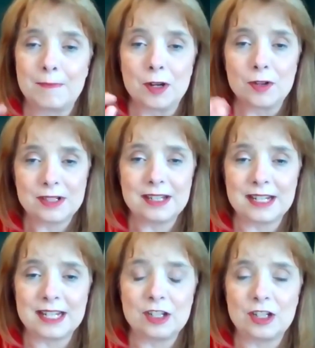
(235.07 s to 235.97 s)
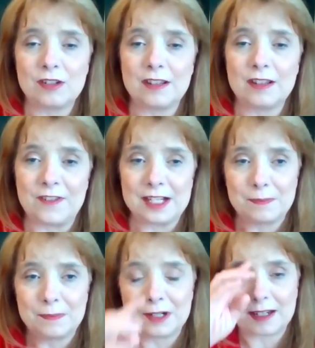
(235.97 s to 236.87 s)
post it into the
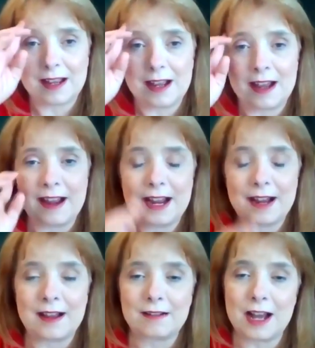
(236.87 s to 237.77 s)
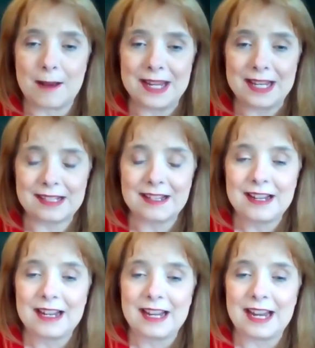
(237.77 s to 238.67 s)
Facebook uh, uh, comments
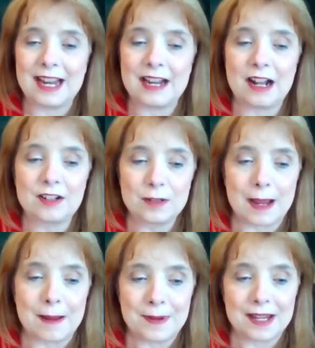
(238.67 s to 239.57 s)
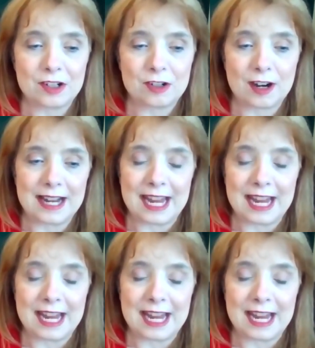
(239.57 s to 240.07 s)
and I'll do my best to try to